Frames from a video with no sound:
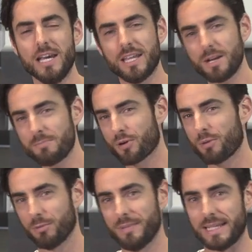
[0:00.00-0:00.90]
The only
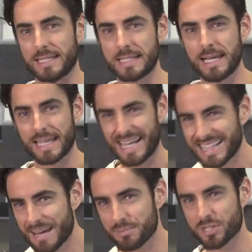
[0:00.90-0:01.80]
problem is getting
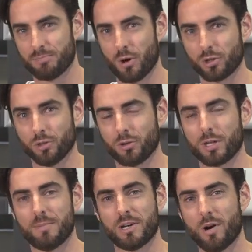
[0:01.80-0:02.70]
that bespoke look
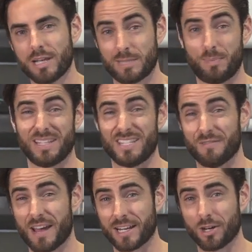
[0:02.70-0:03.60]
can be quite expensive
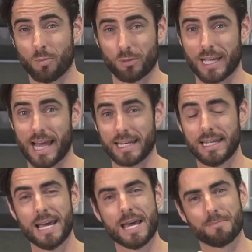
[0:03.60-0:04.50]
and complicated,
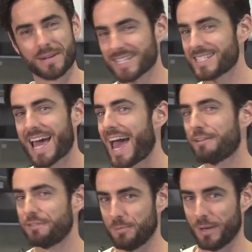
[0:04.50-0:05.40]
but it doesn't
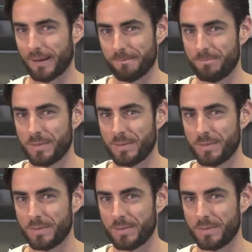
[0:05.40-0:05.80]
have to be.